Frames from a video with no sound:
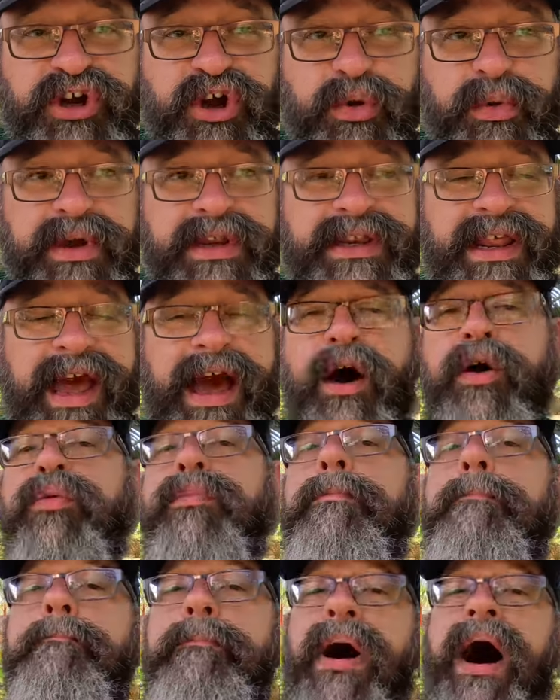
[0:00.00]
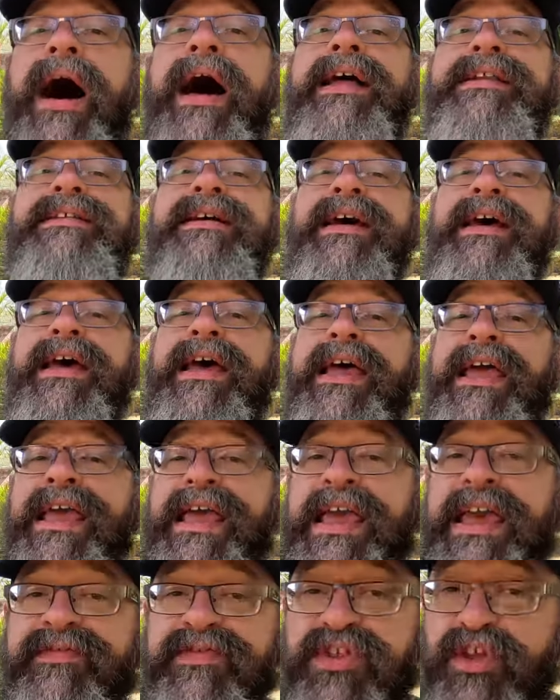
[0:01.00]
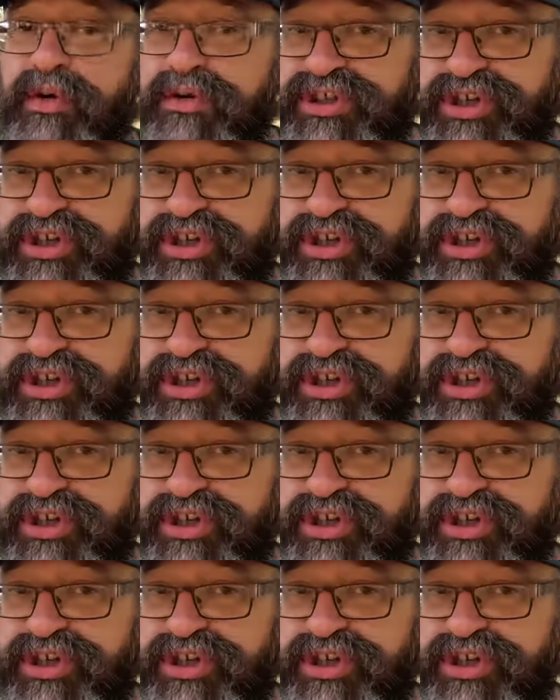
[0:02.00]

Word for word: going down, but even though